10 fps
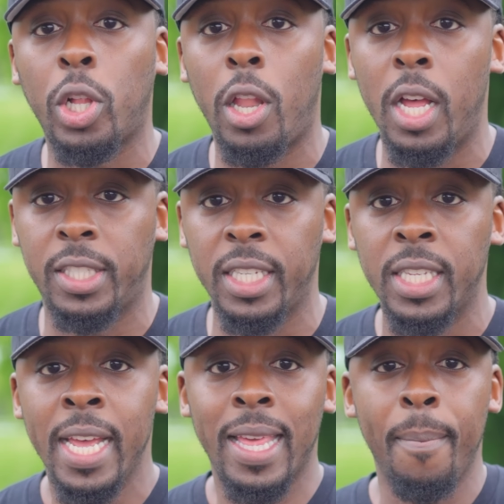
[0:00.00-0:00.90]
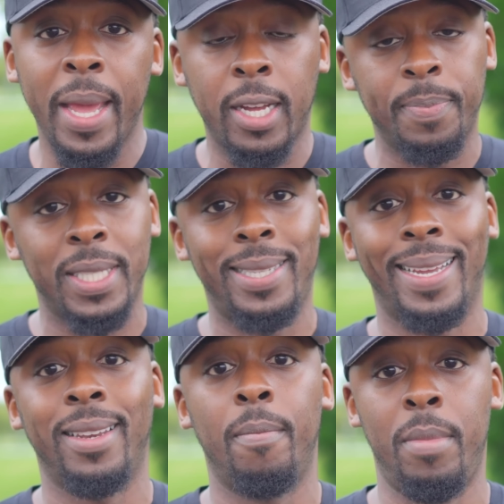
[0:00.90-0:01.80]
clauses that make up the
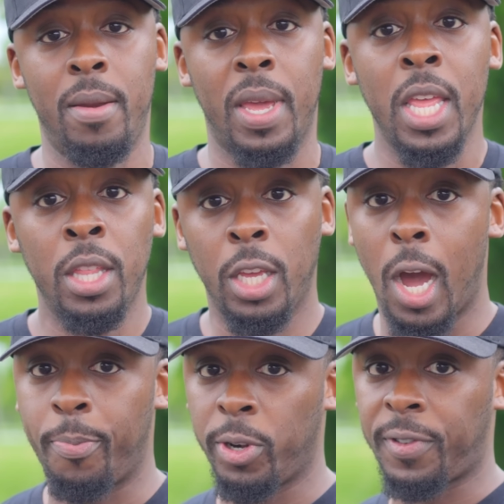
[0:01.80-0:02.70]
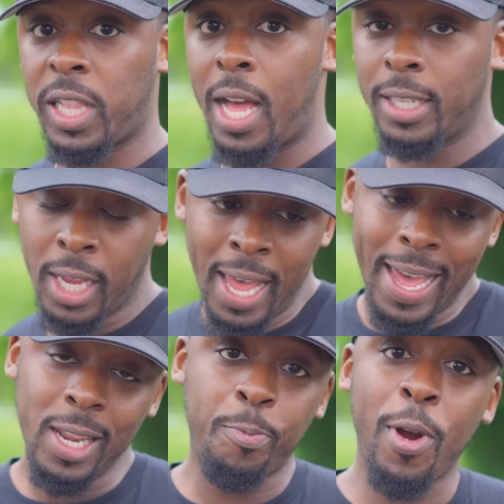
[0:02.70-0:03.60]
Second Amendment, the operative clause
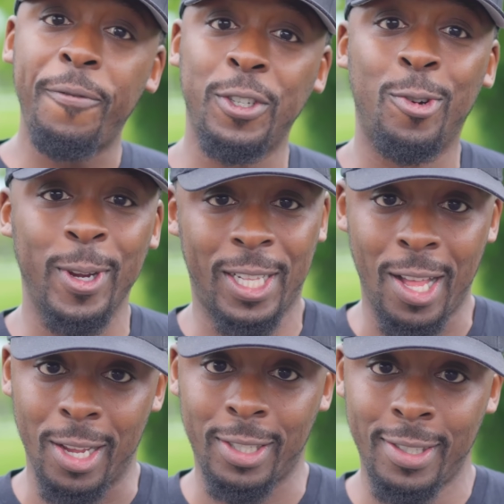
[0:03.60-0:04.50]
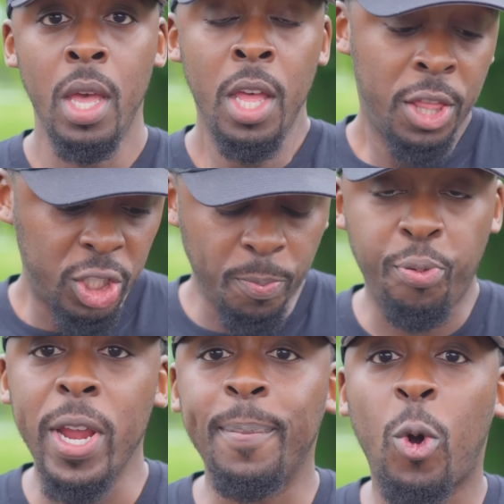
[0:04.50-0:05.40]
and the prefatory clause. The
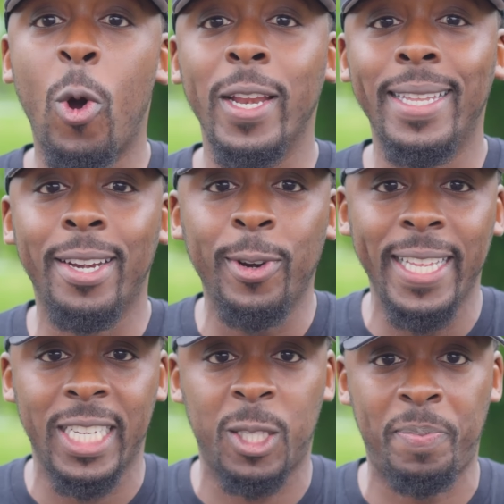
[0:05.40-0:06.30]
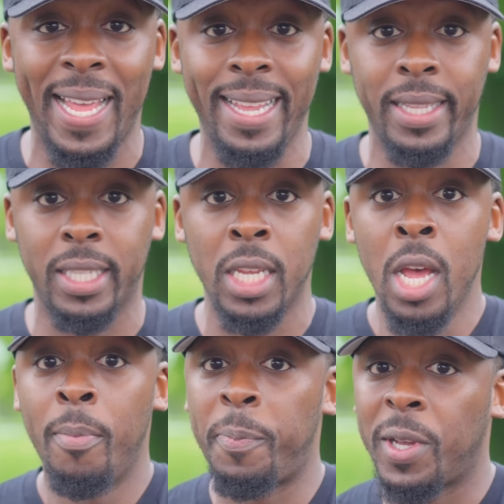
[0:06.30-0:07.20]
Supreme Court literally explained this,
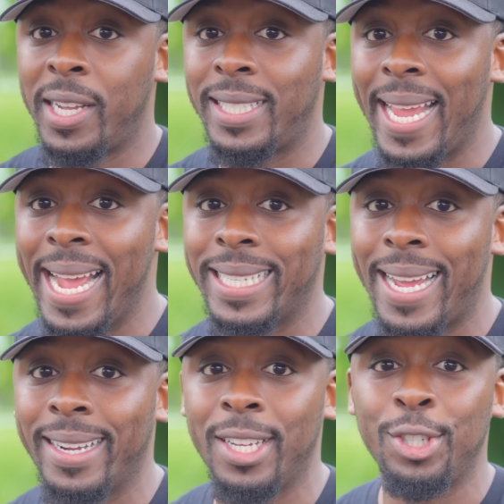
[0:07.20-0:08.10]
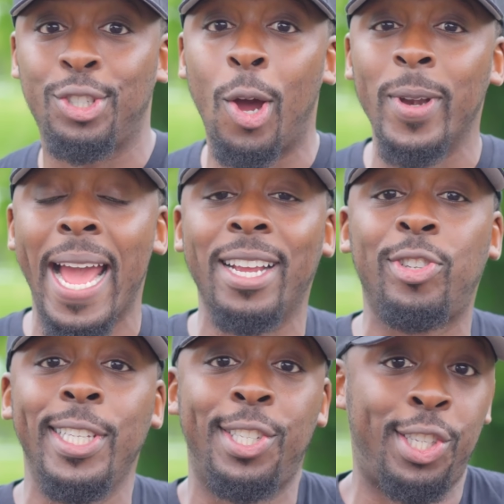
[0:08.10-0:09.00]
but because the anti-gunners don't
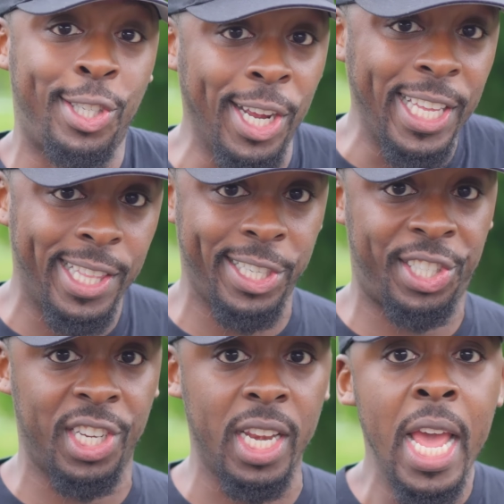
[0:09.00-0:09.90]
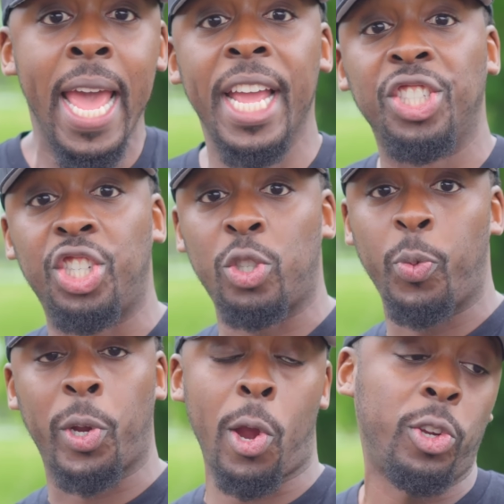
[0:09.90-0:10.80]
actually study this shit and just
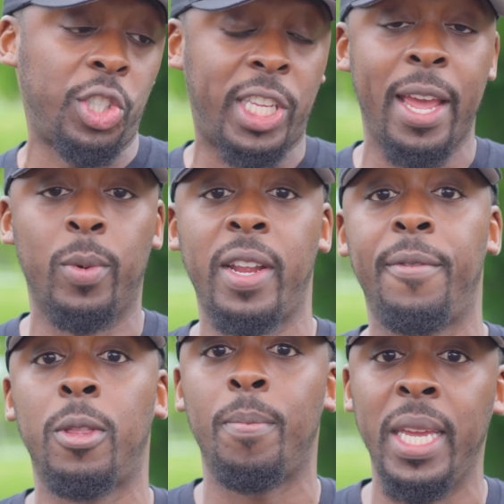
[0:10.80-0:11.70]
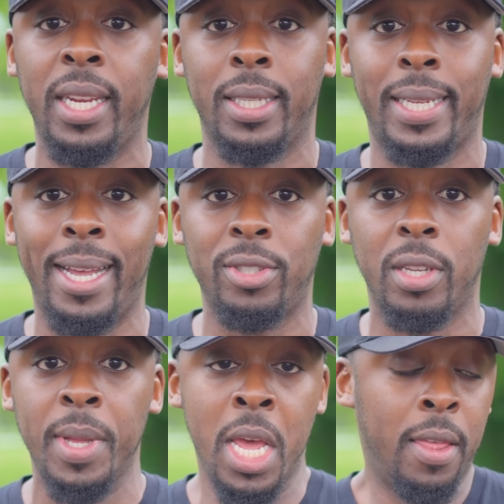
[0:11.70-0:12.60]
regurgitate whatever the media tells
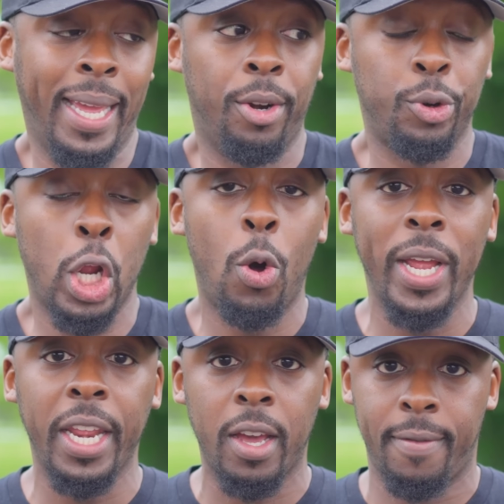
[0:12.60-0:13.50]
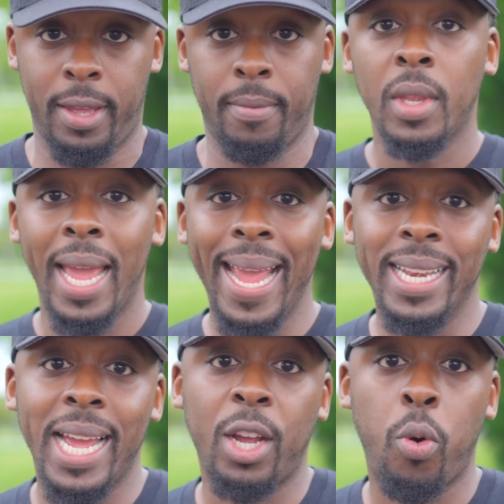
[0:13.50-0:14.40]
them, they don't know any of it.
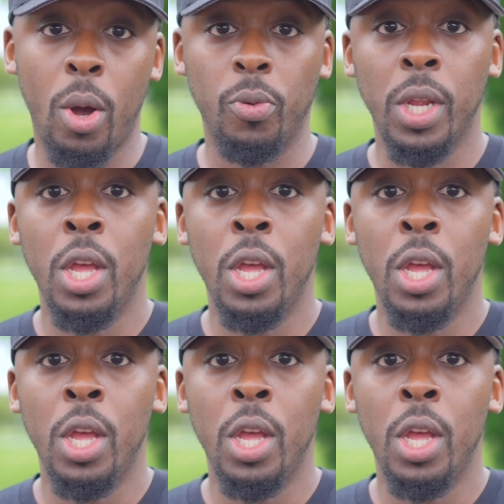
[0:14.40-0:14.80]
And I quote,